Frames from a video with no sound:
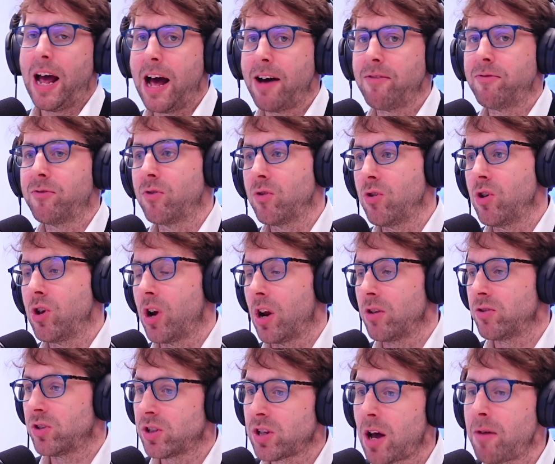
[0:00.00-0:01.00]
have,
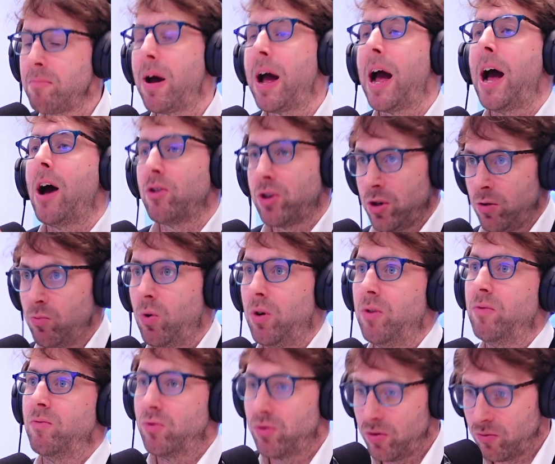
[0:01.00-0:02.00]
somehow you
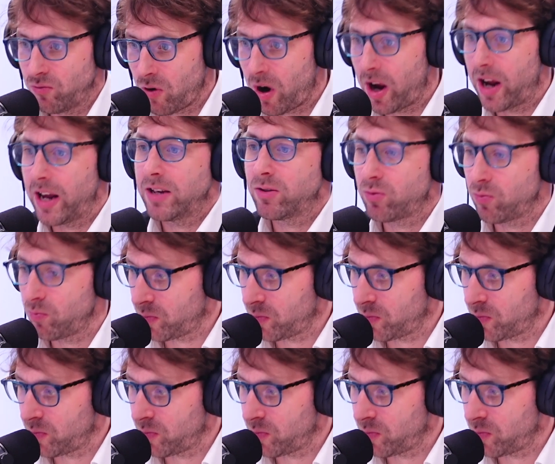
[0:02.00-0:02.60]
want to raise,